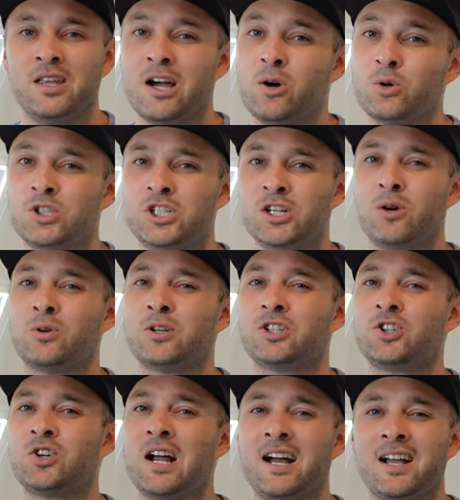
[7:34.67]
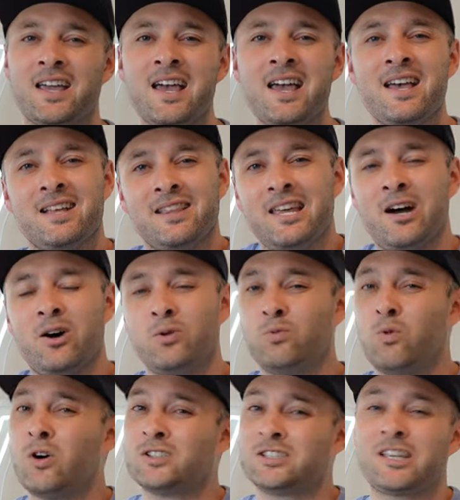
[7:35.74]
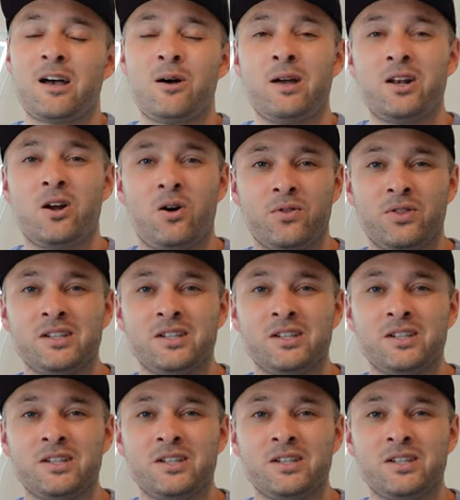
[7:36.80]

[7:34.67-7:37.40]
The old shoulder shrug, the old what's going on,